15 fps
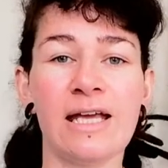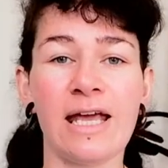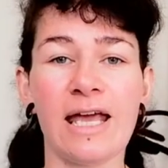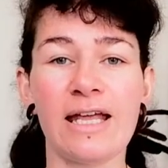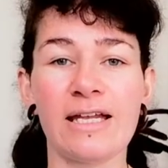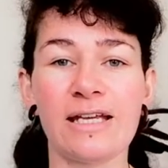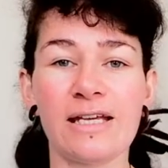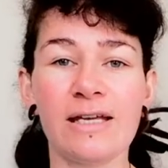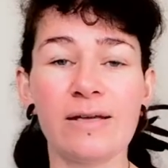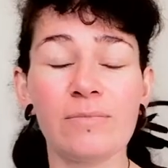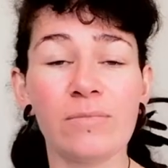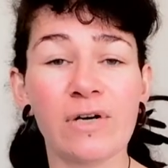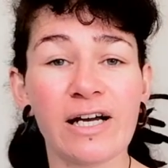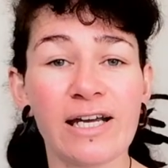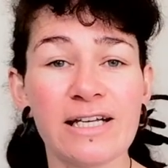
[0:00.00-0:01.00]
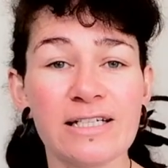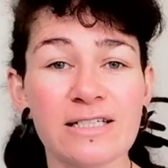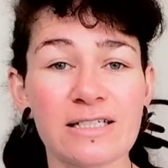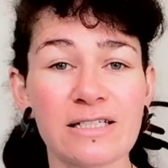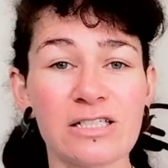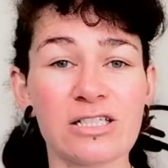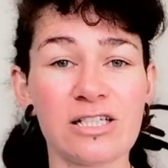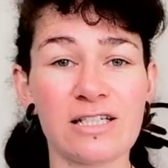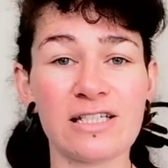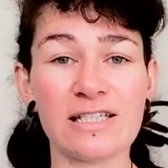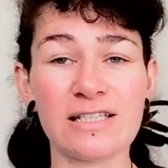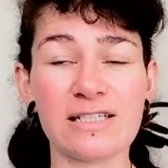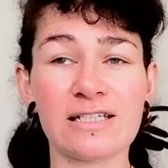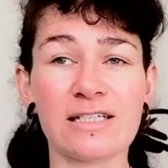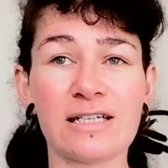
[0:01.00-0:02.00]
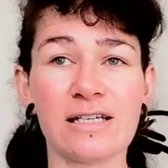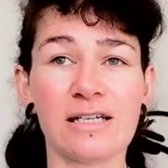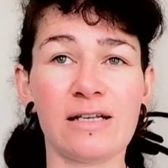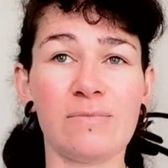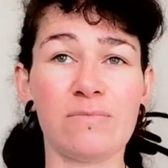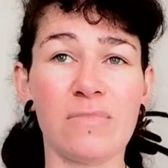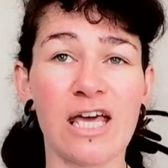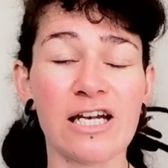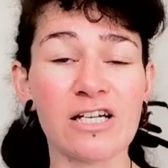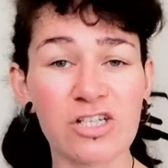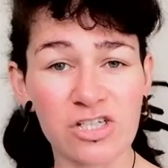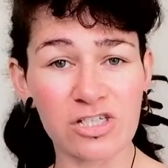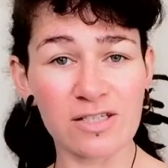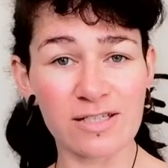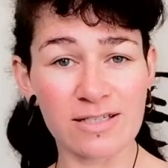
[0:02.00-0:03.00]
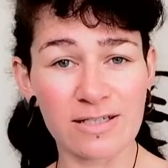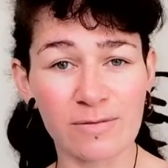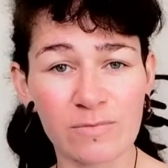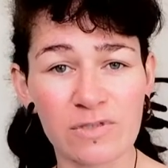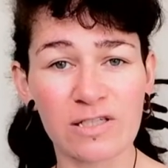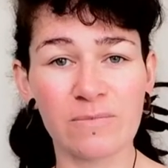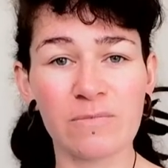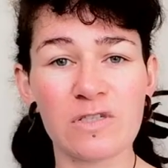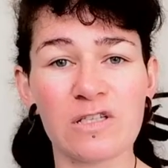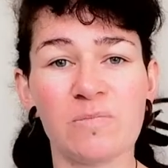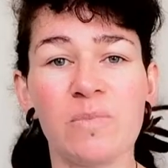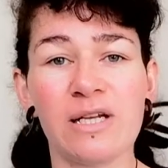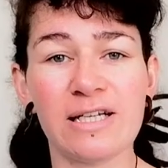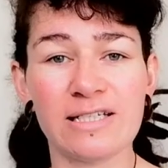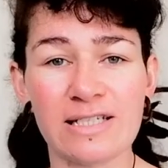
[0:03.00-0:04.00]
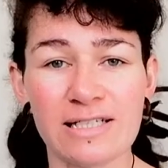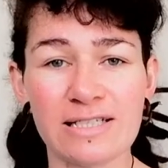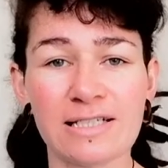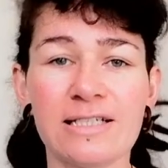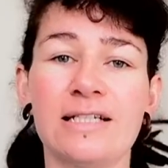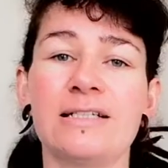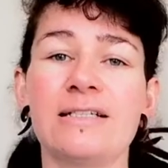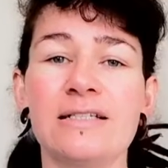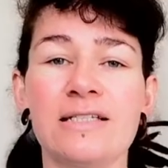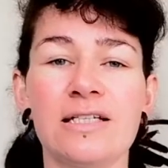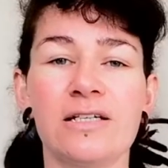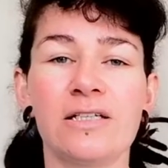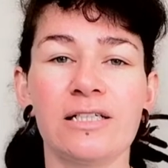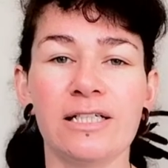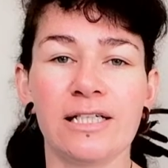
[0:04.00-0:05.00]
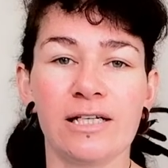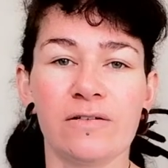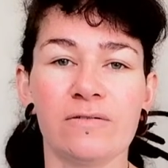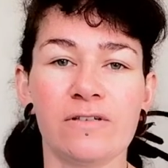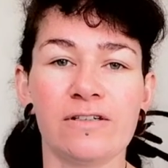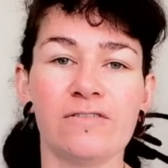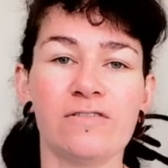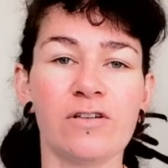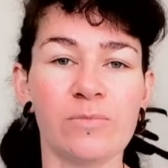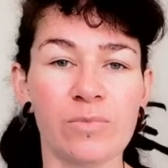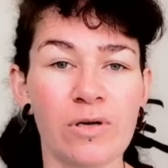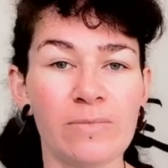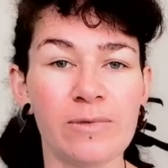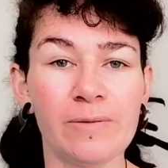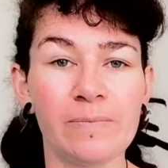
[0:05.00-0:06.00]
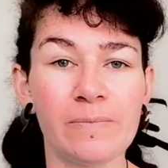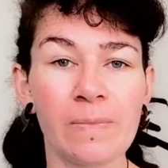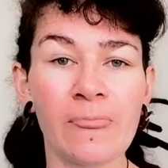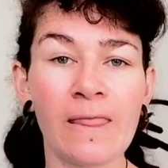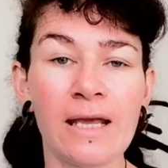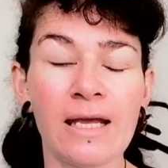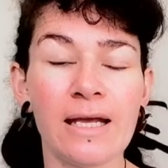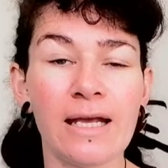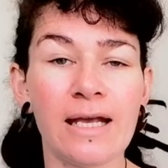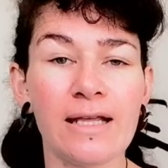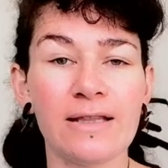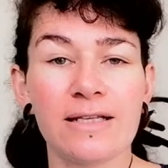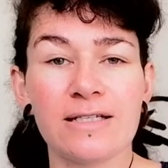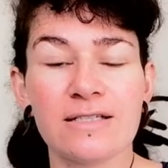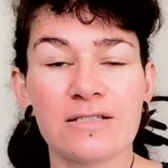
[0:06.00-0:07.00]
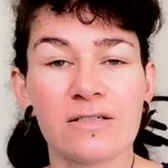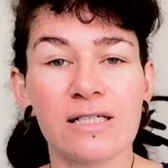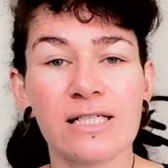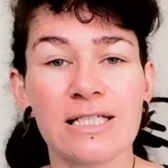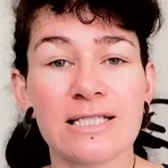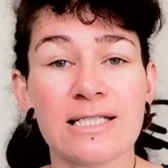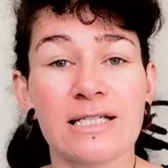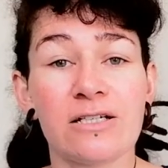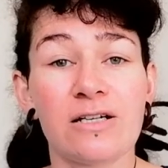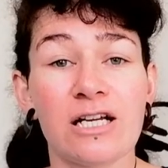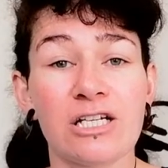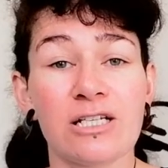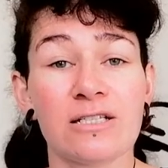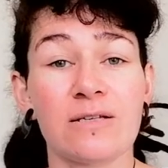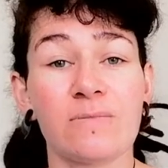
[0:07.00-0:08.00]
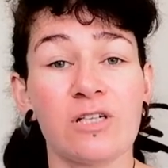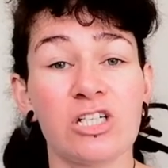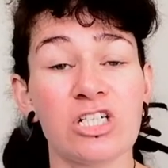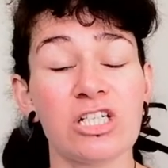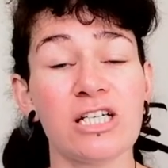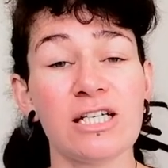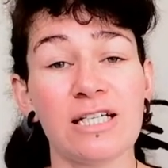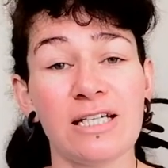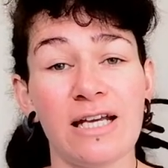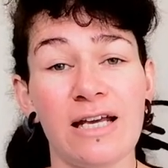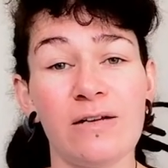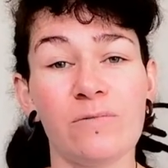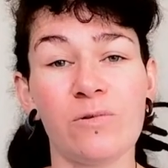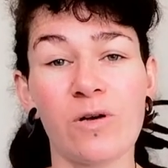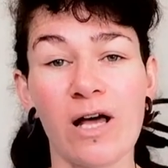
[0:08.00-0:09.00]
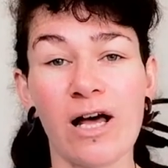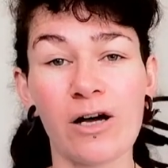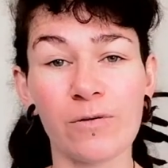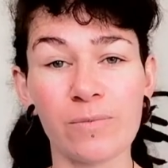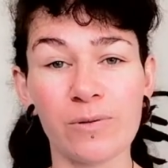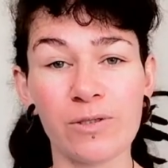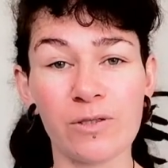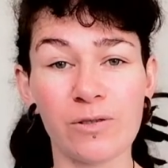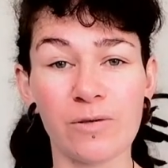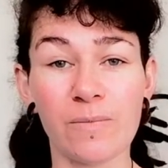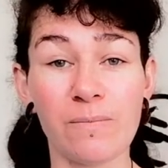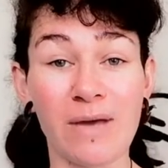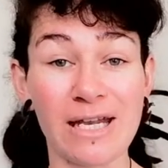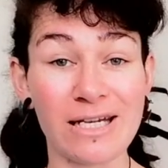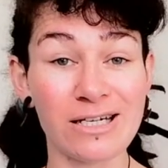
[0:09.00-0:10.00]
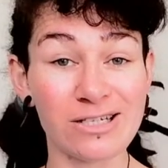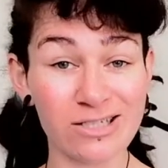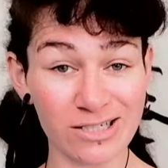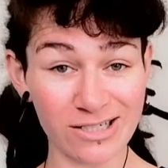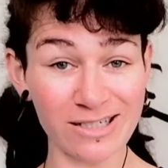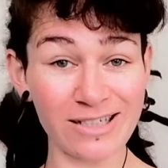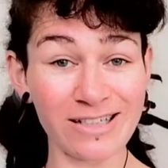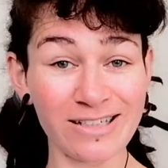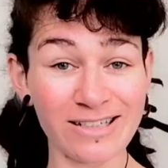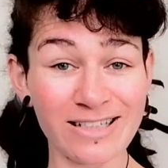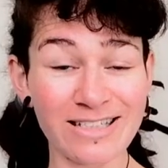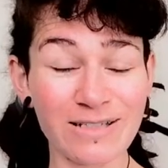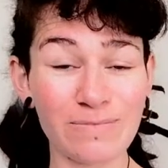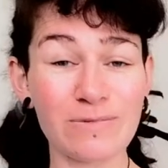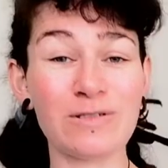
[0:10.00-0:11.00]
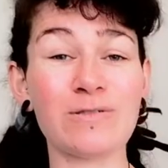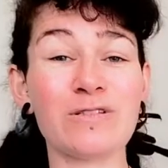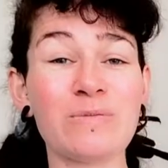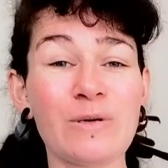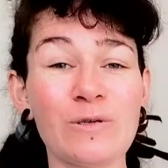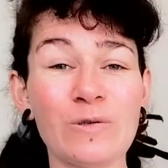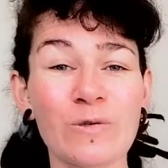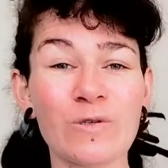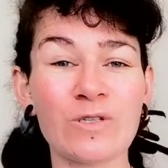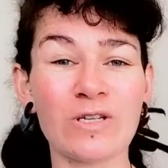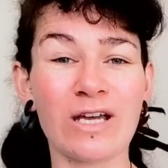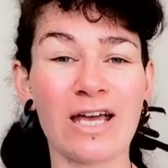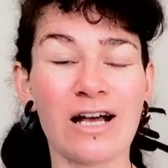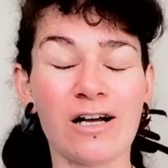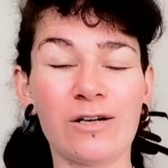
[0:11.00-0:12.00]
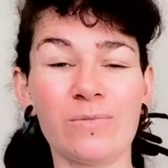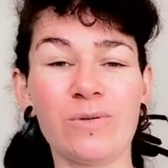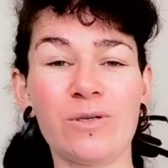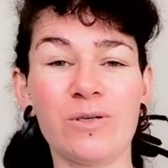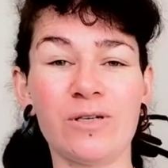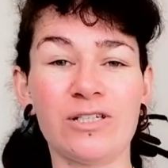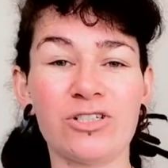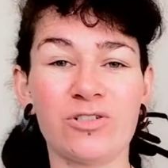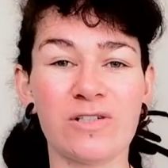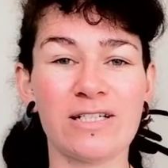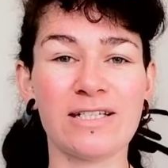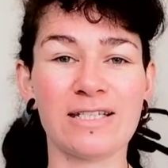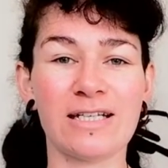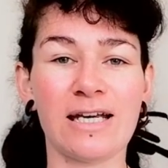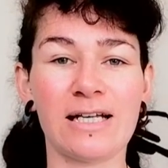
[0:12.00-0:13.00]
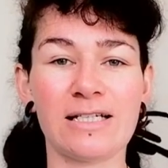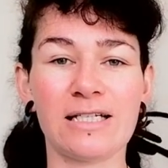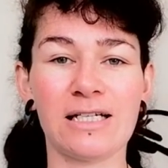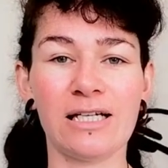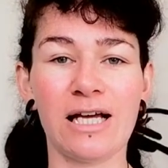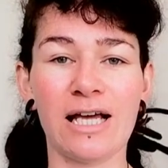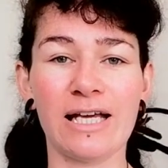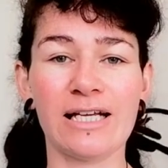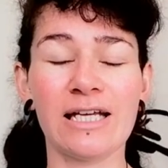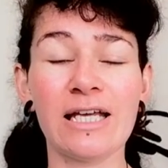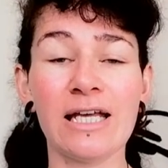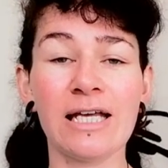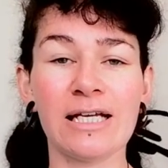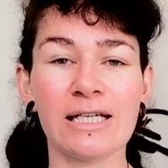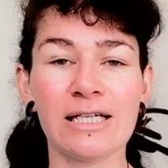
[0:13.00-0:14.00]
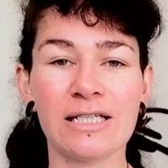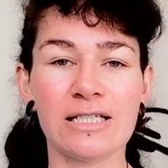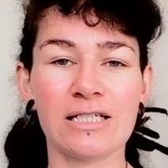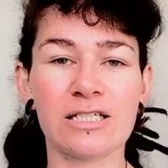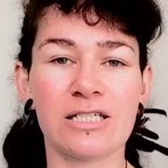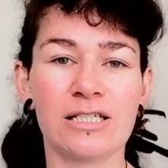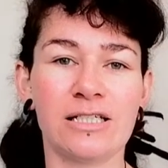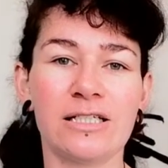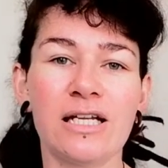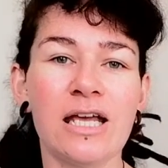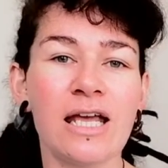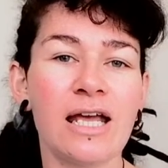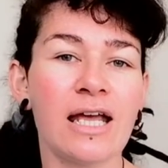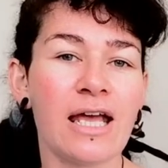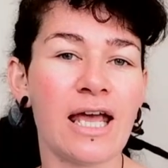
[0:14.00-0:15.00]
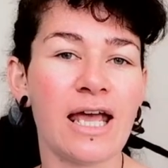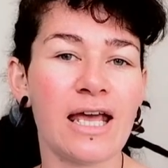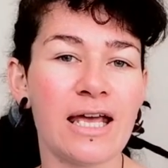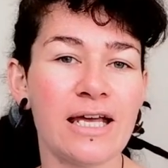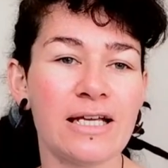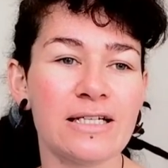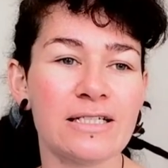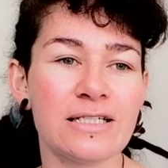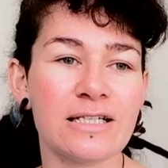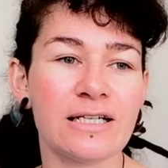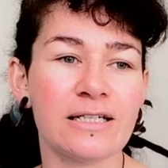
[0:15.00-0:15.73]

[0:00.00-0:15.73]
and it might just manage the symptoms, but it doesn't necessarily get rid of the problem. And these 3 considerations I'm going to share today will help you manage the symptoms, but also help you address the underlying condition and